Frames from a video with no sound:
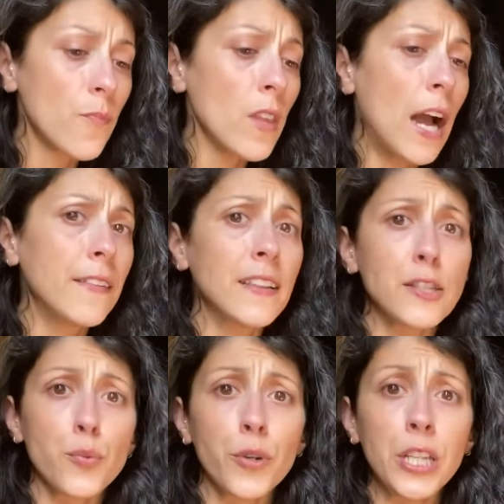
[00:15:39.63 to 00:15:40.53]
I think
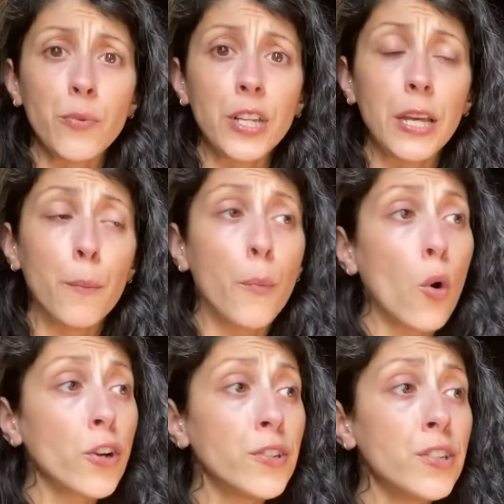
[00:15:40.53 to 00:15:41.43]
that's really, really
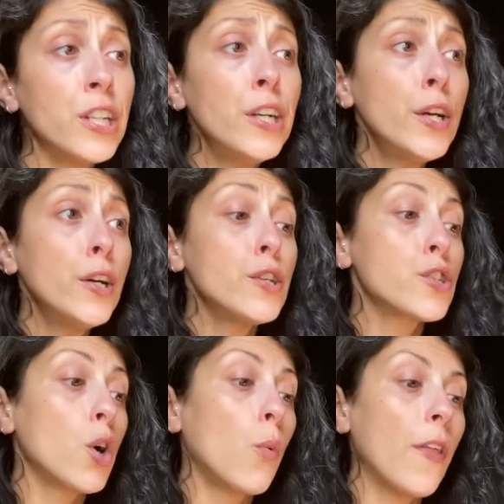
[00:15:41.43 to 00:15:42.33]
important.
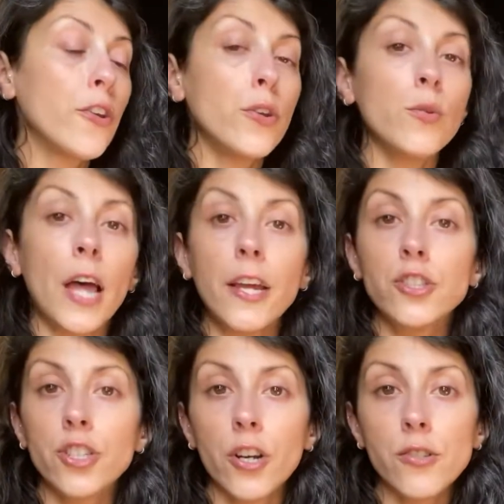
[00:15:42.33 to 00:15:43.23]
So whether you like
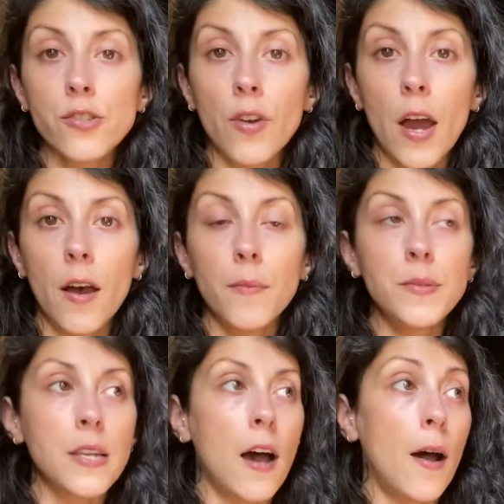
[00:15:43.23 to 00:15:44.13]
sugar
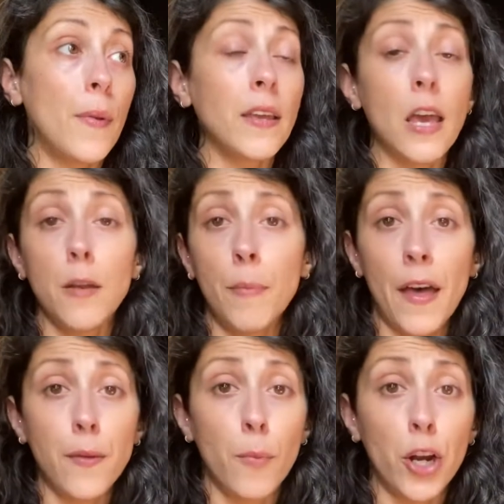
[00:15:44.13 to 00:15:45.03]
scrubs, again,
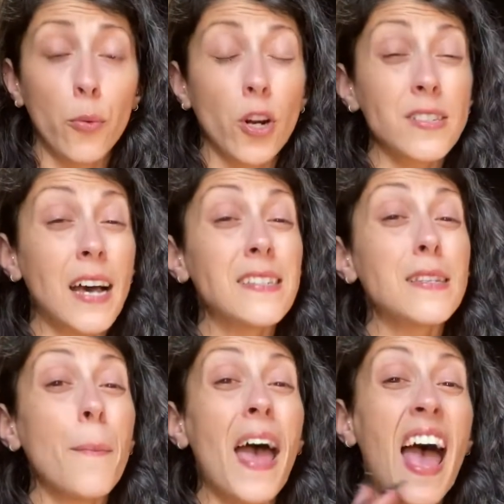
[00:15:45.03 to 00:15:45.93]
Bath & Body Works has
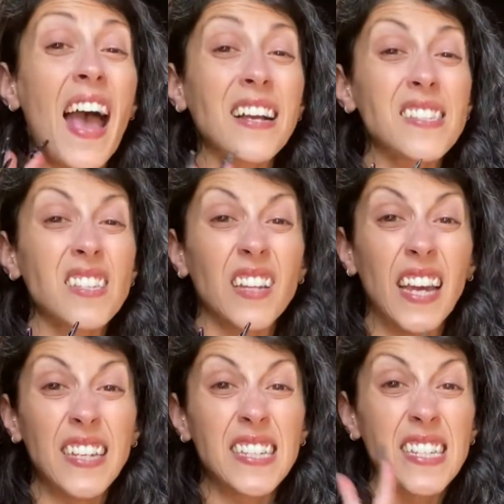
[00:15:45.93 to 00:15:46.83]
some
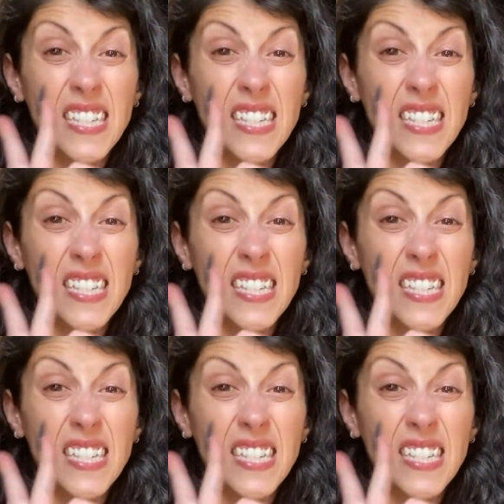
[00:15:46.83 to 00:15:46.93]
excellent